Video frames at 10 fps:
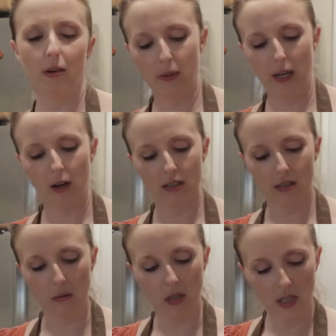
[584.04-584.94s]
That would be
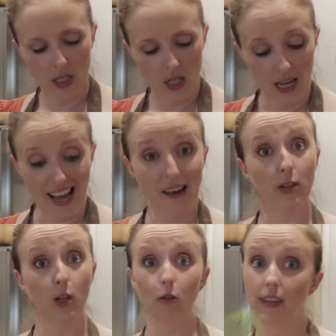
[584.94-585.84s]
awesome. I have
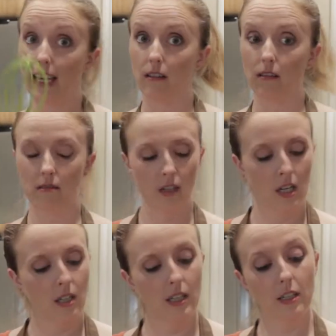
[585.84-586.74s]
a clove candle.
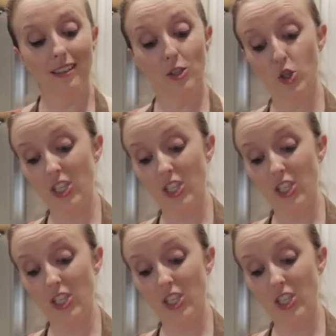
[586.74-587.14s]
Then you get your